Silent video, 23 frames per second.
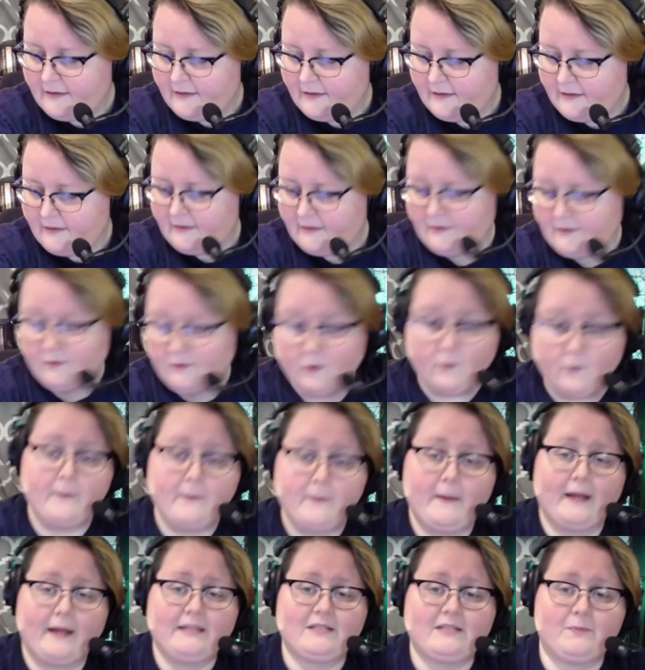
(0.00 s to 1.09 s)
or we
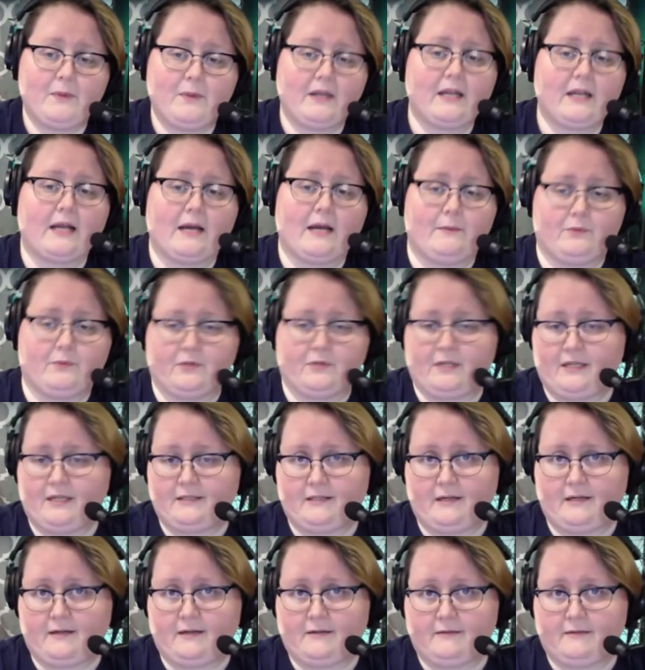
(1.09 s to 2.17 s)
might spend a couple days
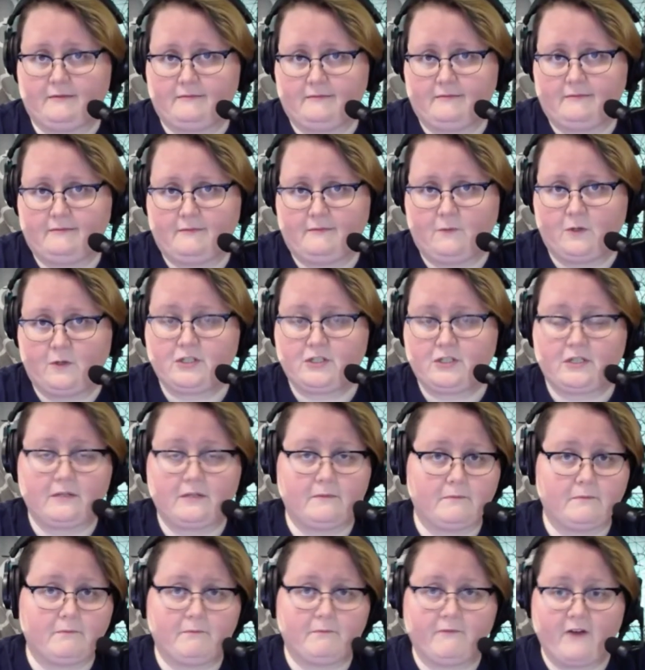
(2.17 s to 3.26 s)
here, which,
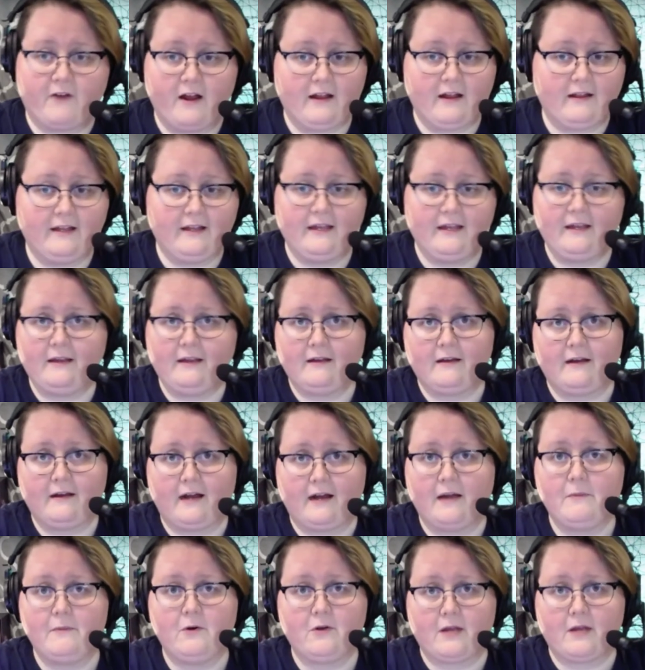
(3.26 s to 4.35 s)
frankly, I'm
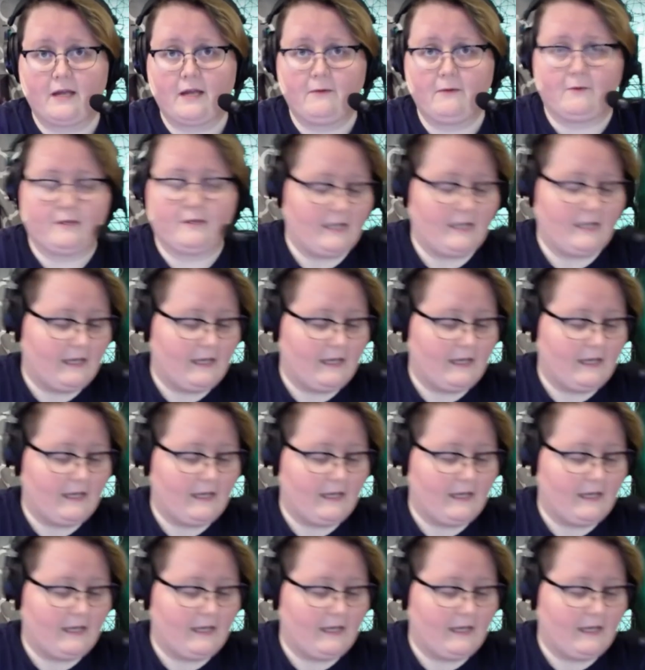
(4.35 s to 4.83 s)
okay with that.